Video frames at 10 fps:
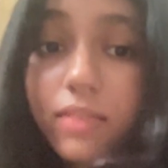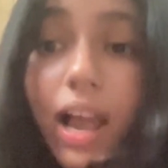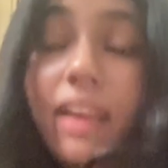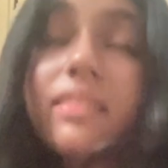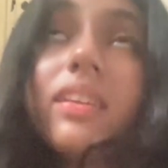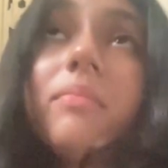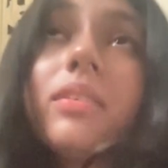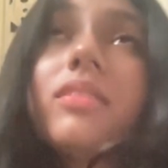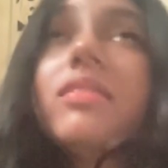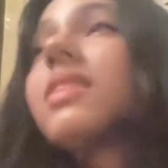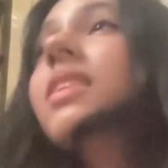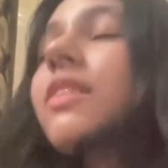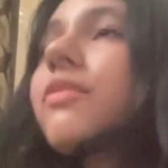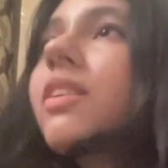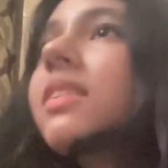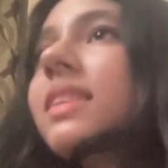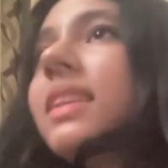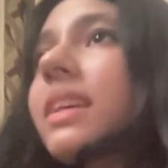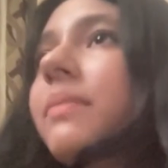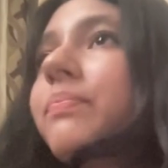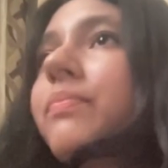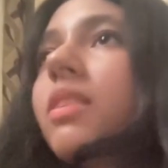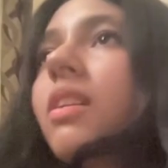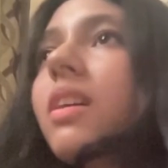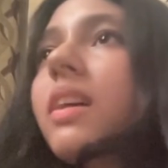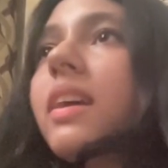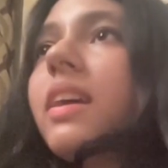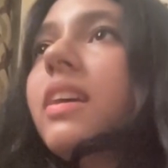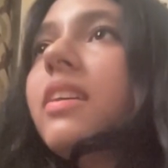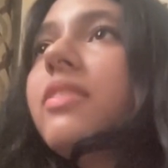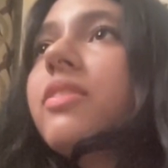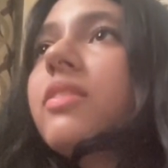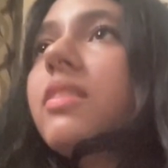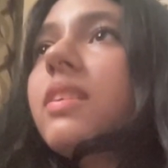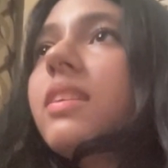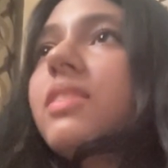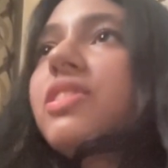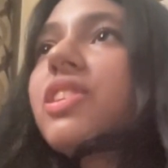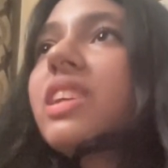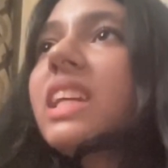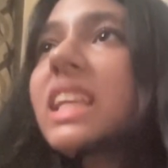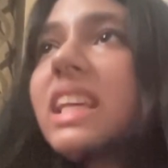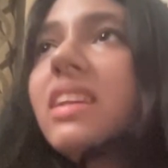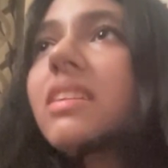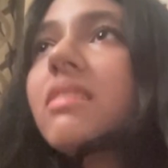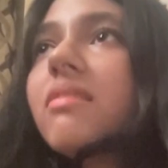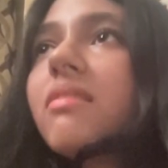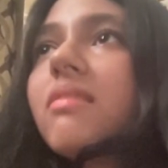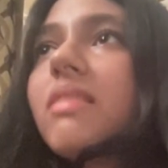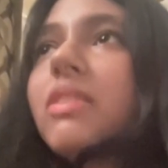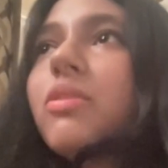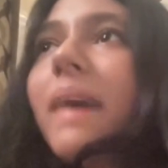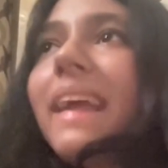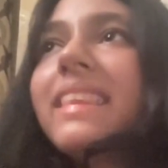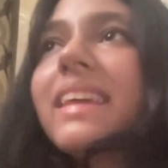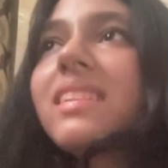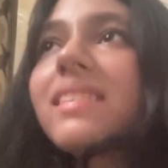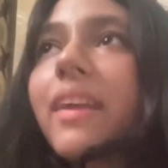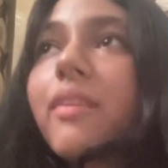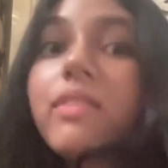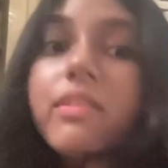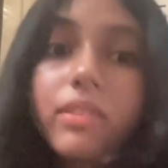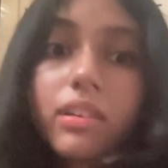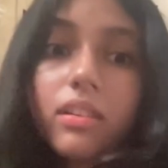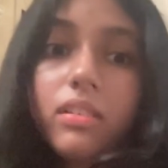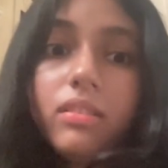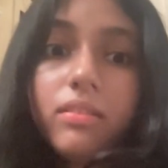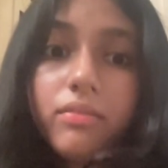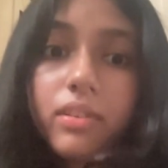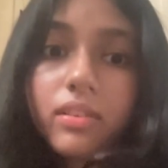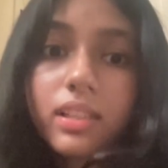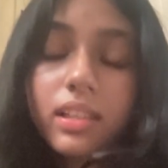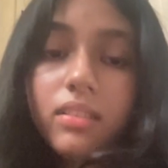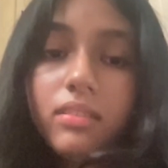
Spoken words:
I think because firstly, it is really, you might think it's kind of difficult firstly